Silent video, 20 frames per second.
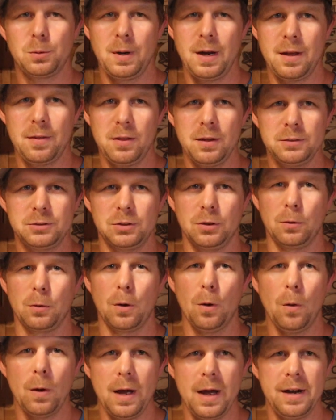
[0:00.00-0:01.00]
with, so
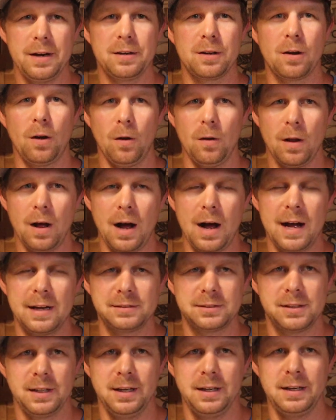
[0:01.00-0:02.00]
go ahead and call
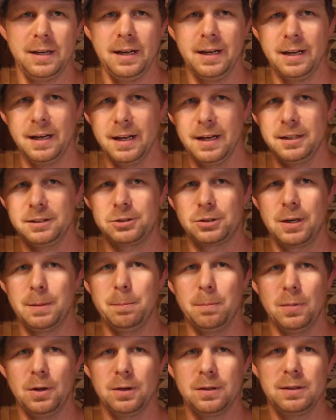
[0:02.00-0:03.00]
Austin and get a
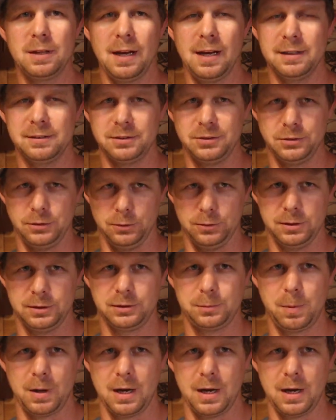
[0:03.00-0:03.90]
trip booked as soon as